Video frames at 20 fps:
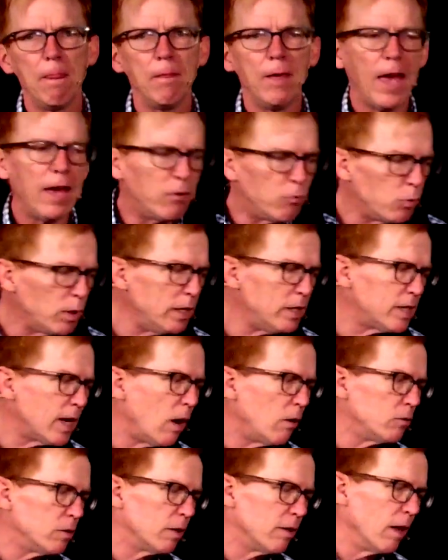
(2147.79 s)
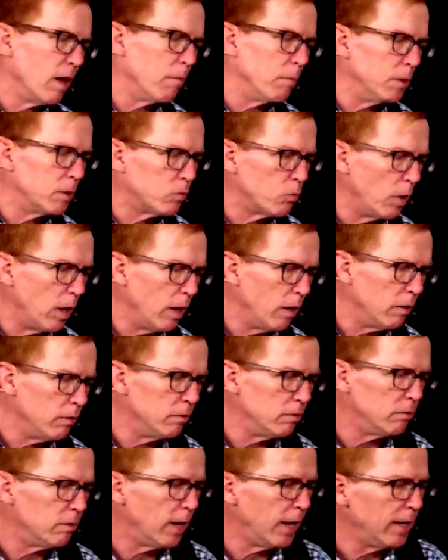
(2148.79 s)
and reach out to them as well,
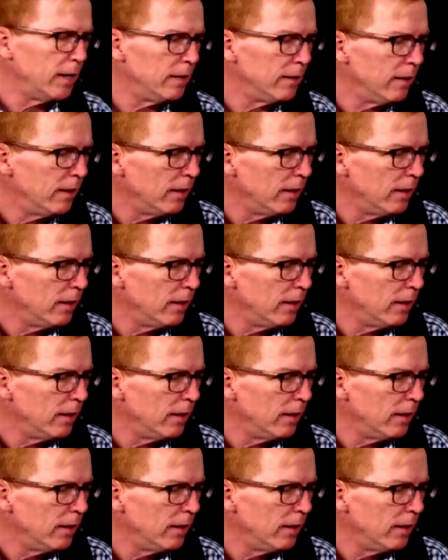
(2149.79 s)
right?